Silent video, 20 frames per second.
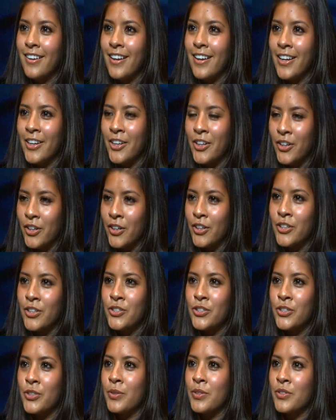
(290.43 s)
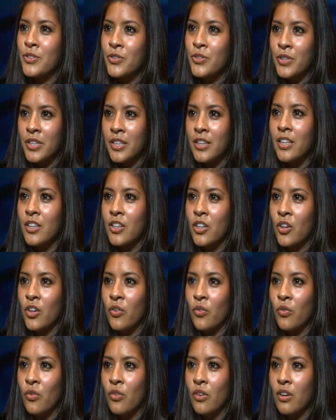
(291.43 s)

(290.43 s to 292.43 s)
encourage you and strengthen you.